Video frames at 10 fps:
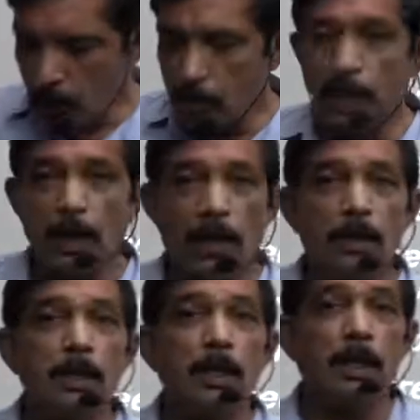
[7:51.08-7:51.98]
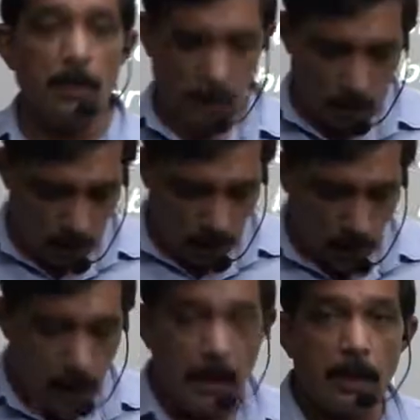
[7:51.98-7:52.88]
to be taken
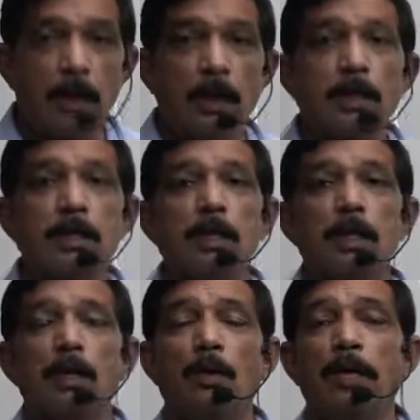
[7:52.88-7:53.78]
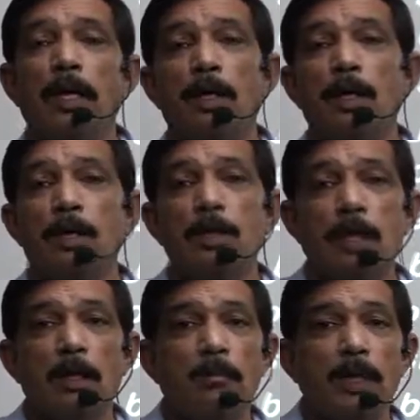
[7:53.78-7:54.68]
and considered when you
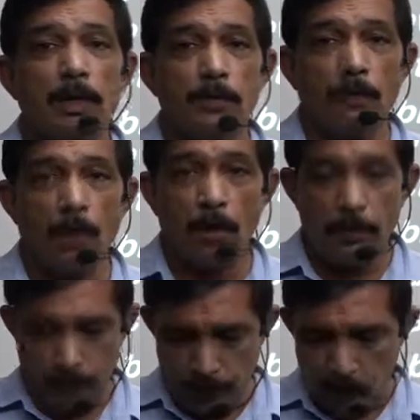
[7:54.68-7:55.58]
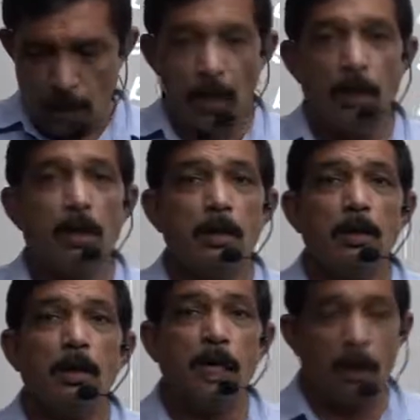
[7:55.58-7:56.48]
take a pet for
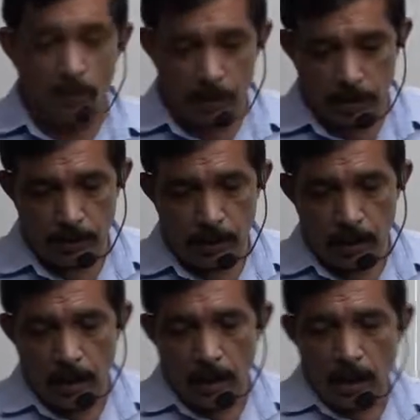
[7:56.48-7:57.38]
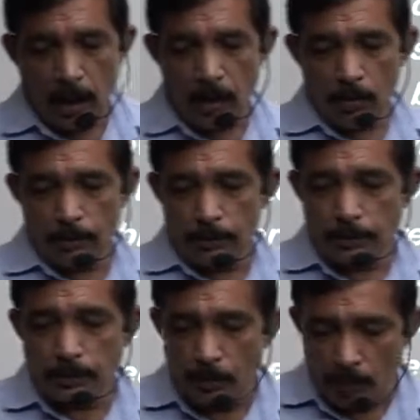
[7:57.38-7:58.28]
adoption. Now,
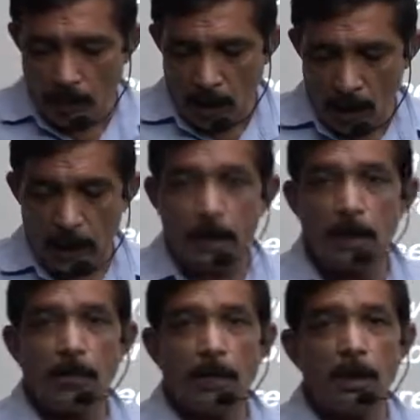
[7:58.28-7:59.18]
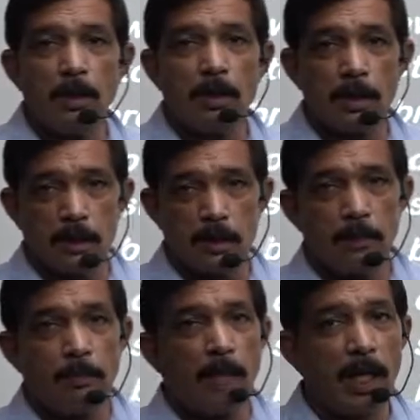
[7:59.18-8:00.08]
next thing we learned is
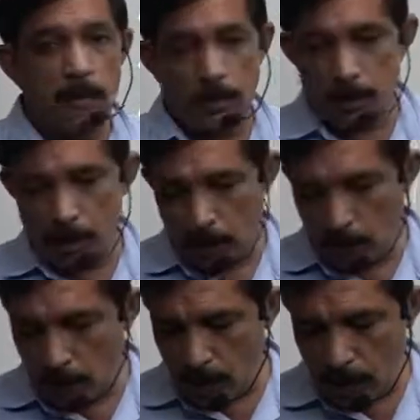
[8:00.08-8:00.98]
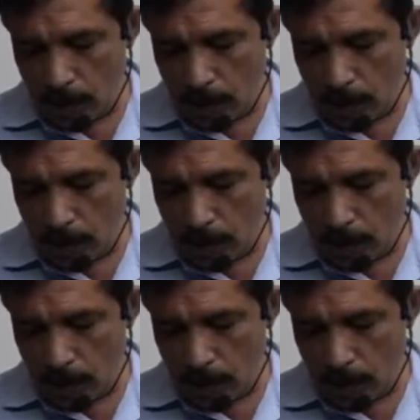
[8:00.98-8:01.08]
Maxwell, he was